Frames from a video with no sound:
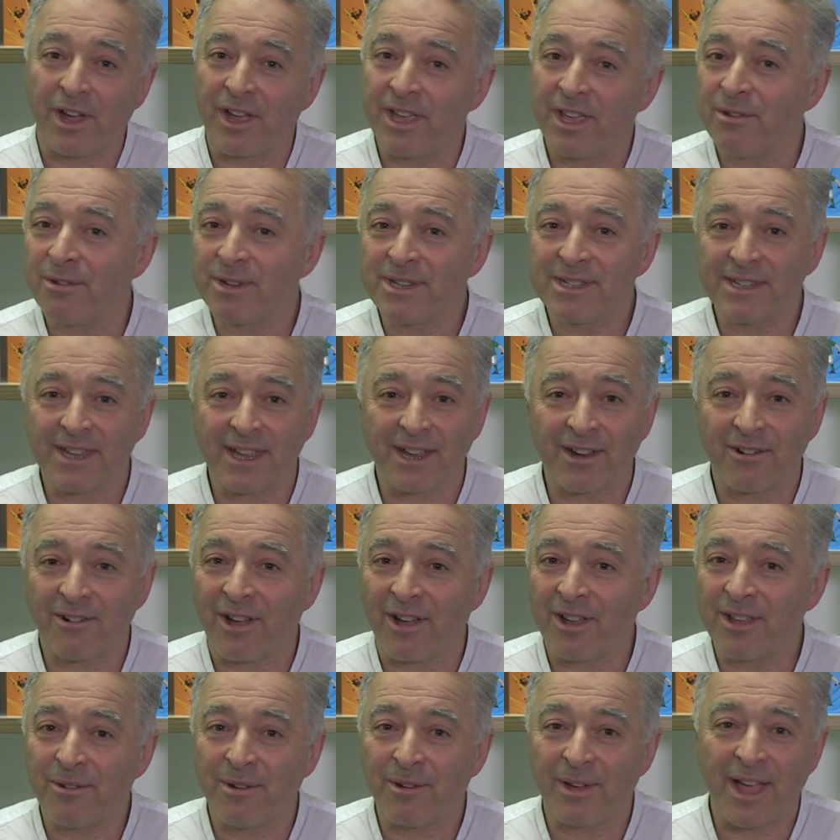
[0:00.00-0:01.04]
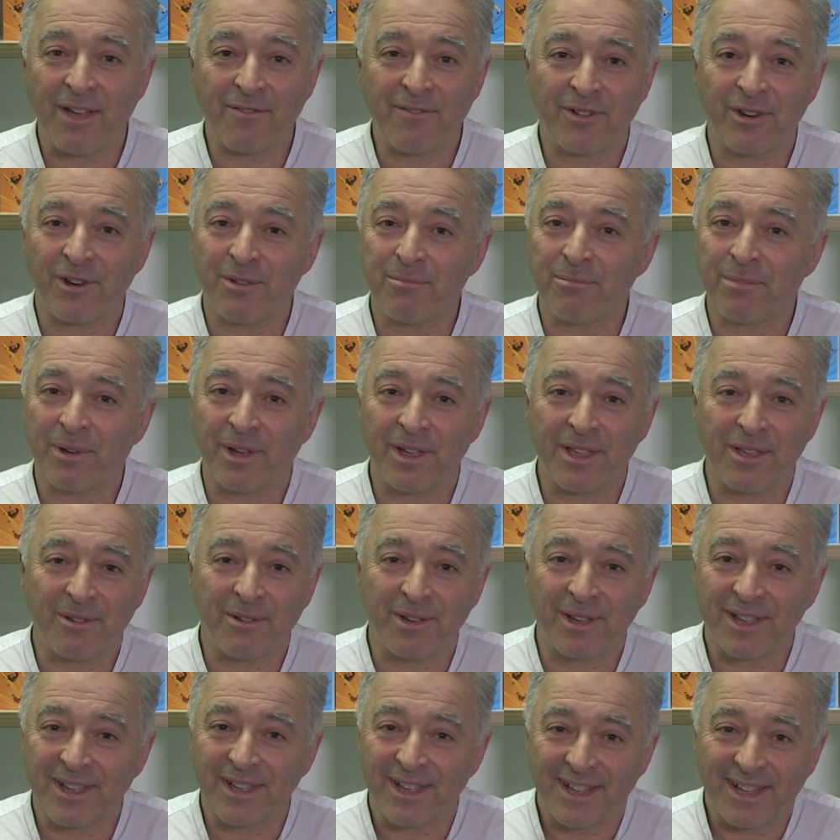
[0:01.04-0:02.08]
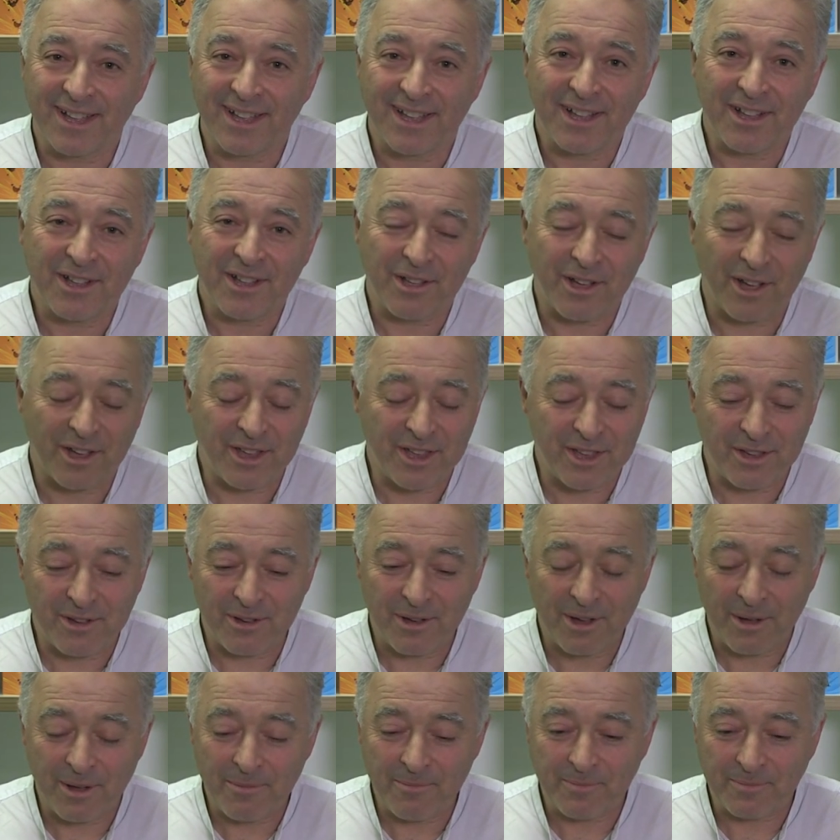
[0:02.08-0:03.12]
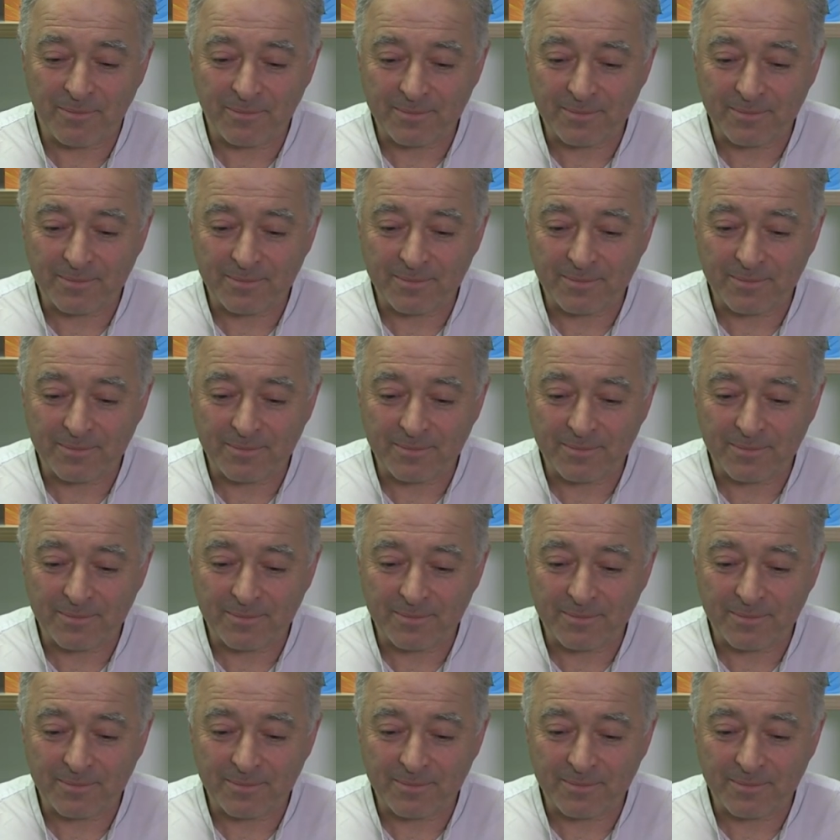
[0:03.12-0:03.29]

Are you a Tigger? Are you a heffalump? Are you a are you a, um,